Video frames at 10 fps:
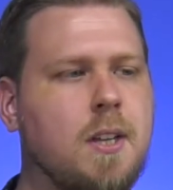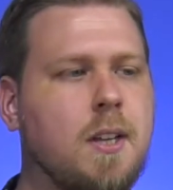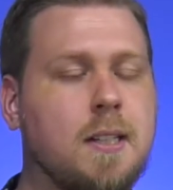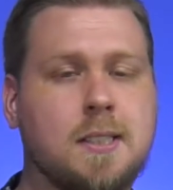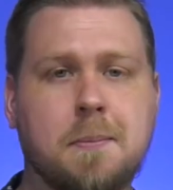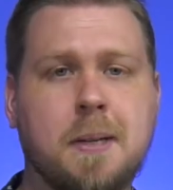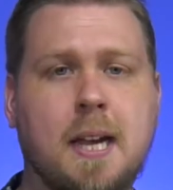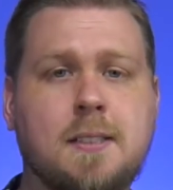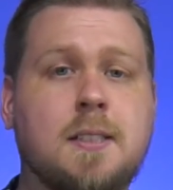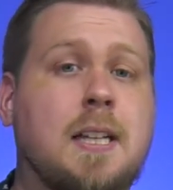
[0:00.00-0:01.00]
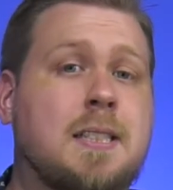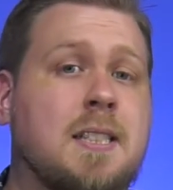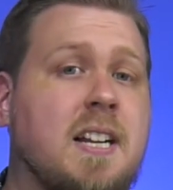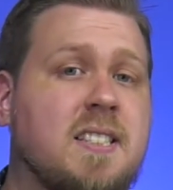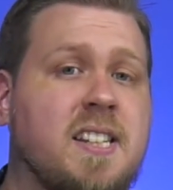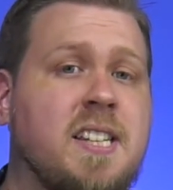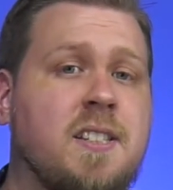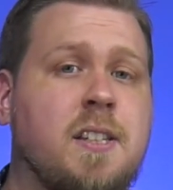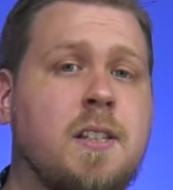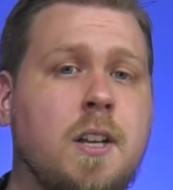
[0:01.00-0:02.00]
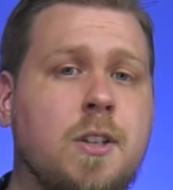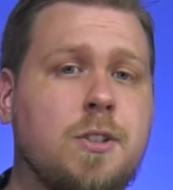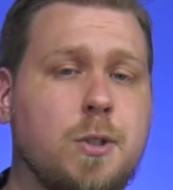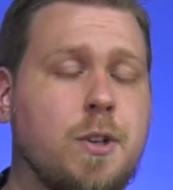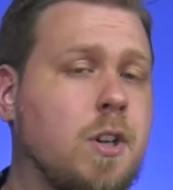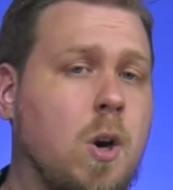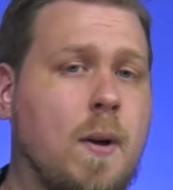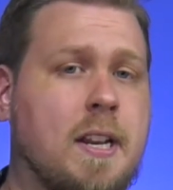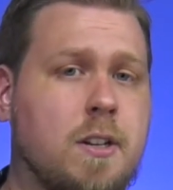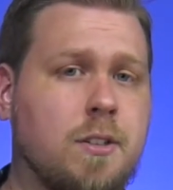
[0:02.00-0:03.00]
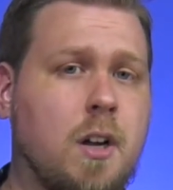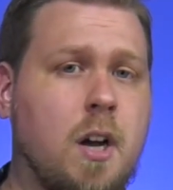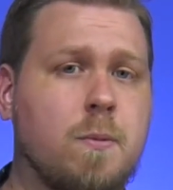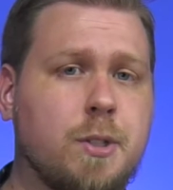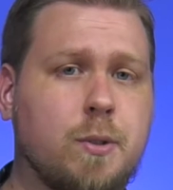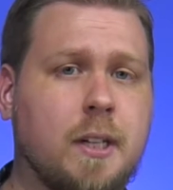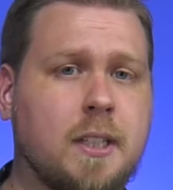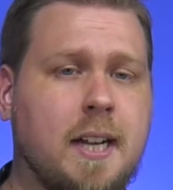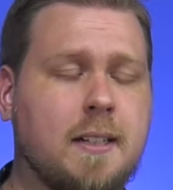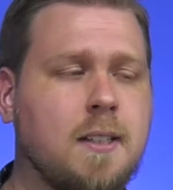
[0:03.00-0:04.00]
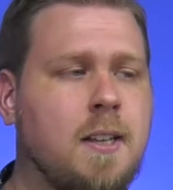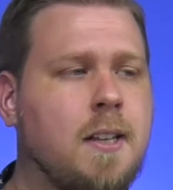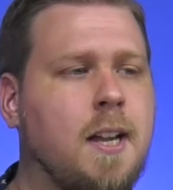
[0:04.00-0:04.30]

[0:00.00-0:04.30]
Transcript: In some cases, that's nice and easy, so you can go ahead and just unrestrict that.